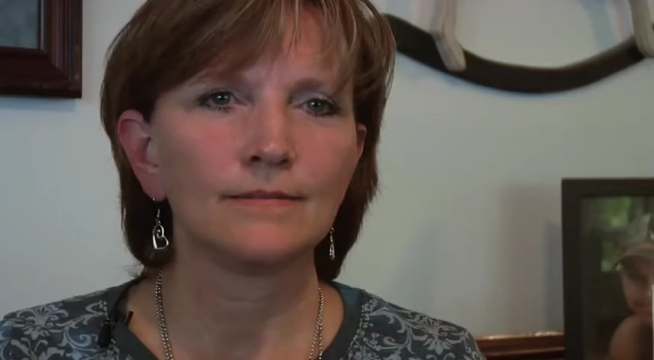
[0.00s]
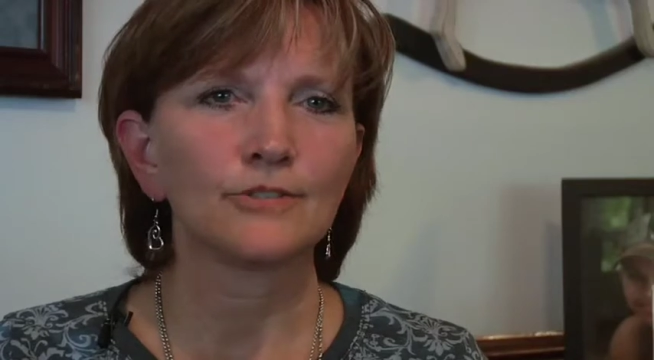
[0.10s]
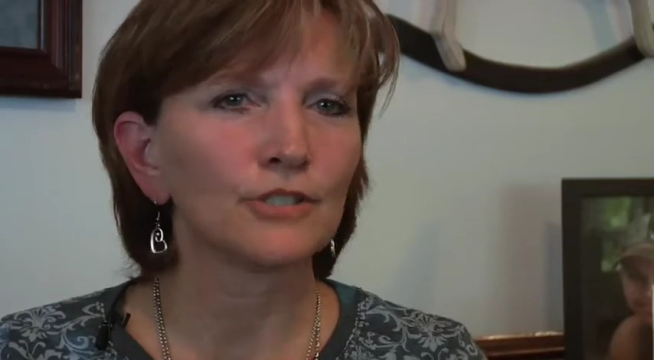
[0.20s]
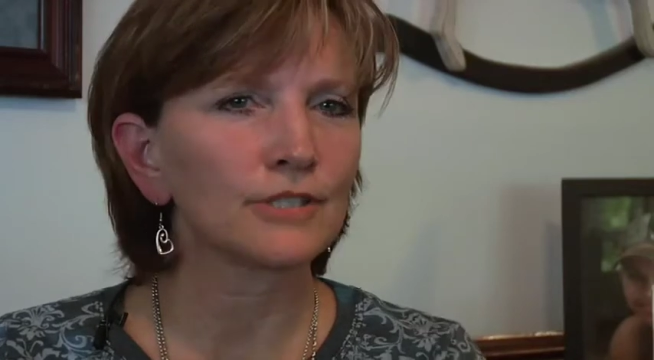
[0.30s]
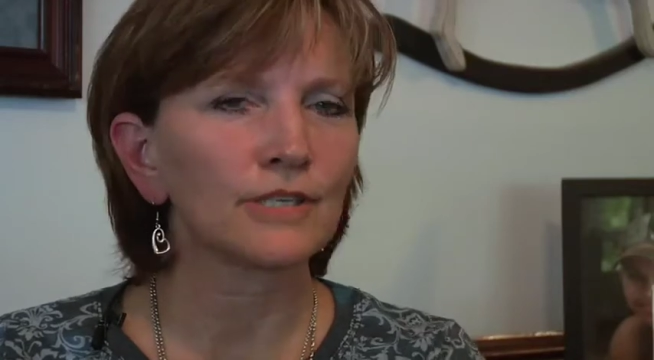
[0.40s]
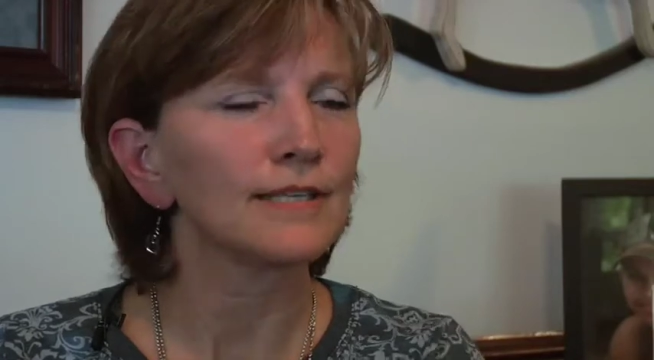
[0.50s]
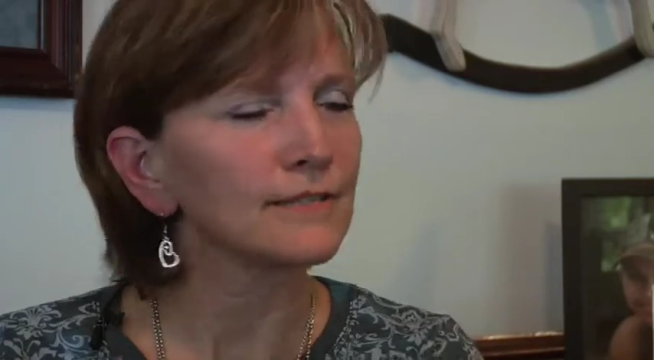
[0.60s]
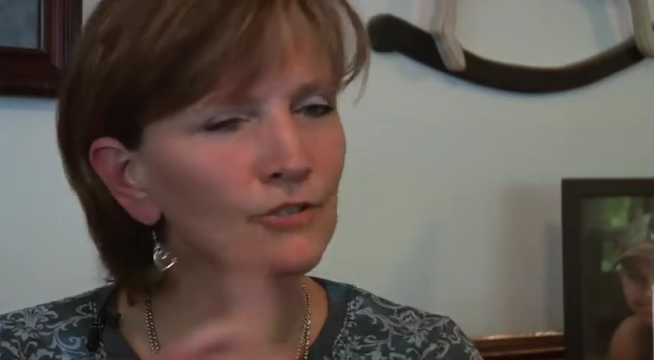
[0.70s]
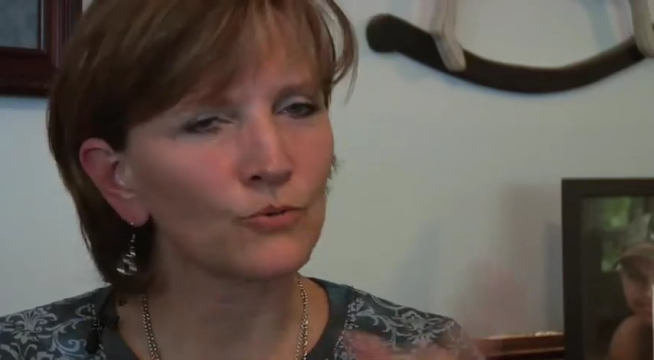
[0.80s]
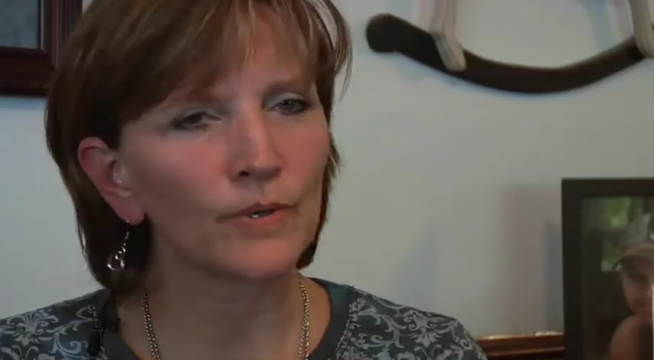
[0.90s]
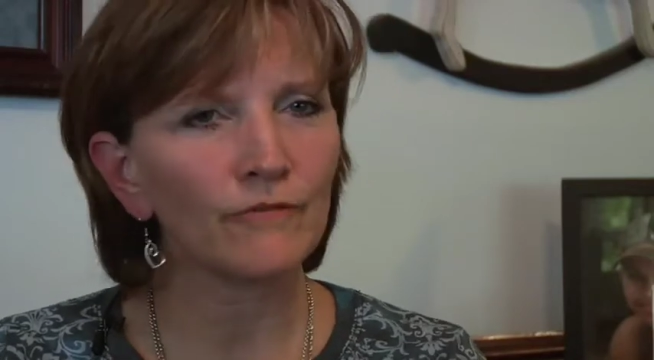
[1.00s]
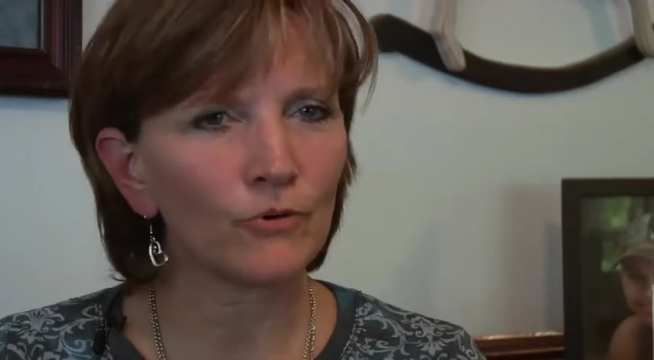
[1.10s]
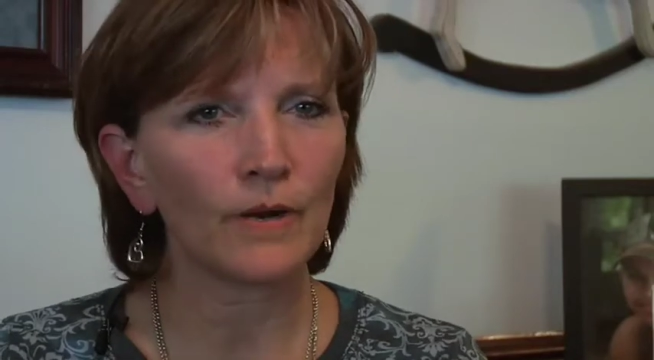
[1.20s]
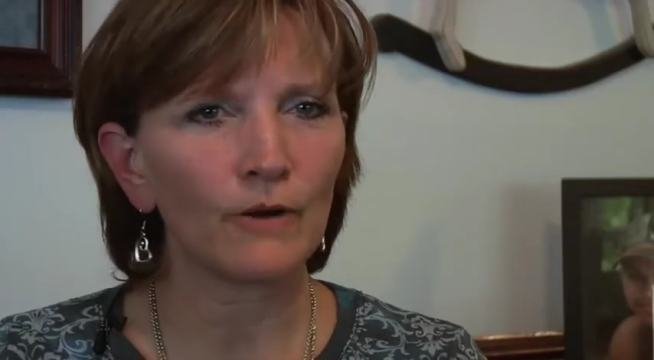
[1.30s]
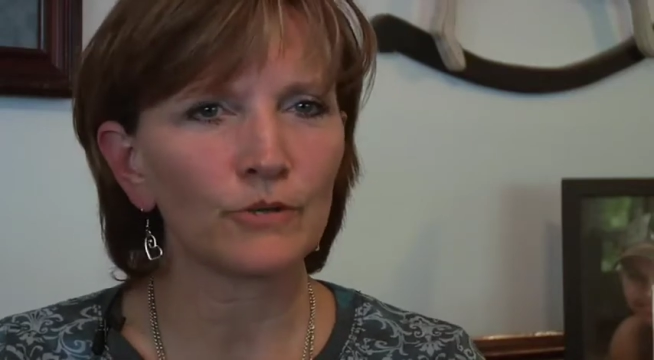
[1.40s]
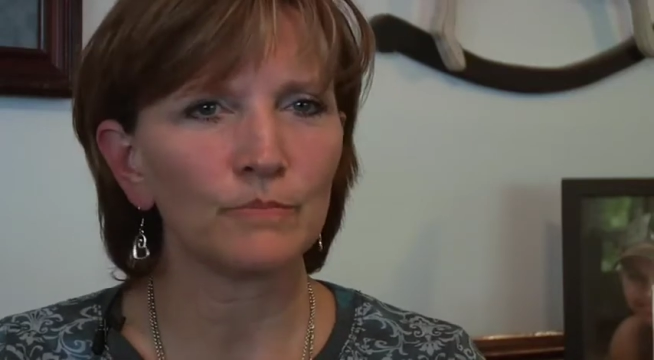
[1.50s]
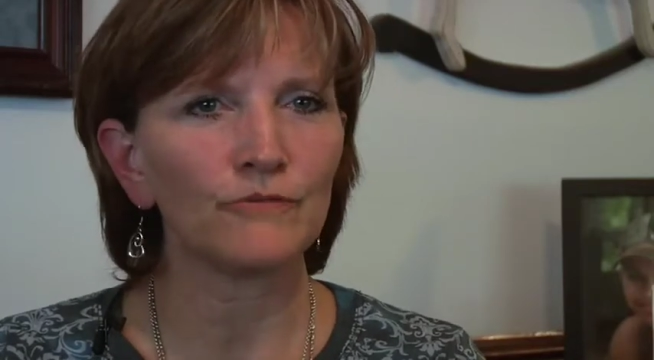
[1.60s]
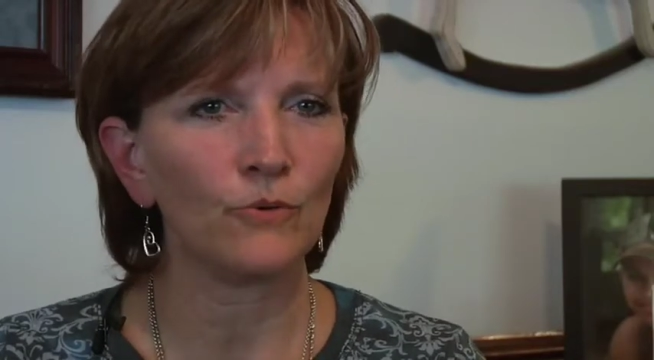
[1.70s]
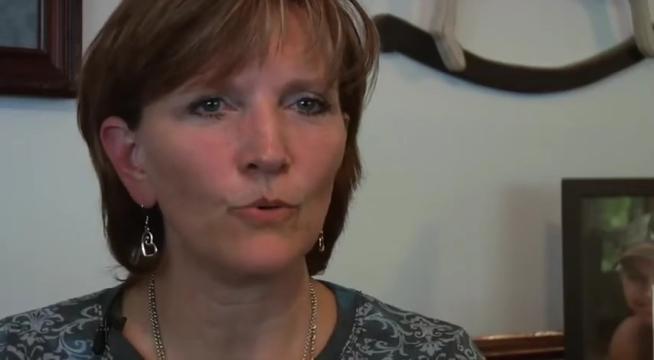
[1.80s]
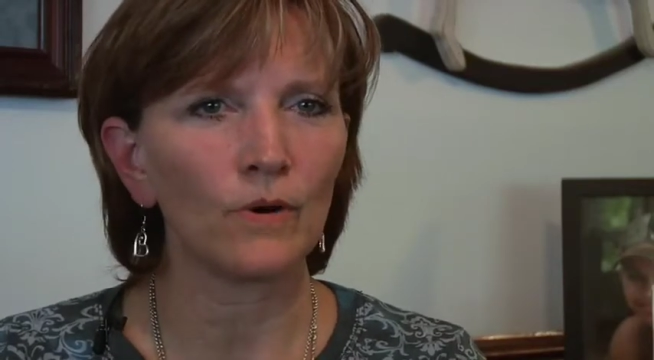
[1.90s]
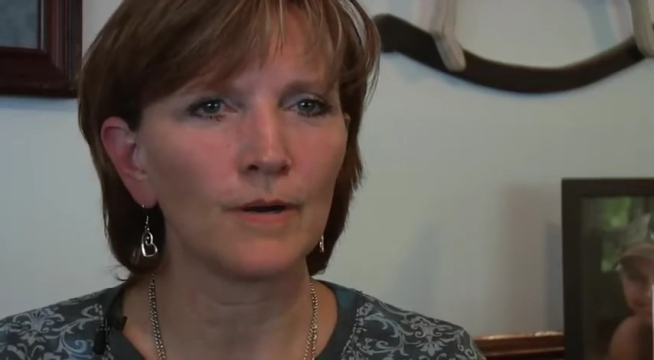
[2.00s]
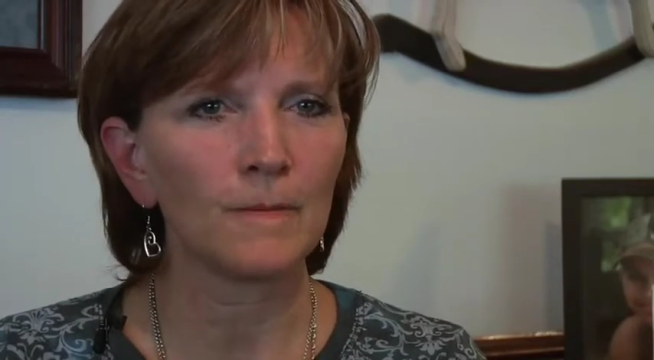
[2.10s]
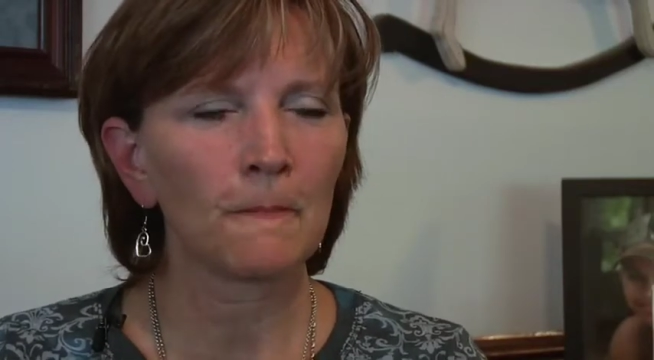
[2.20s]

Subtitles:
just less than 24 hours before,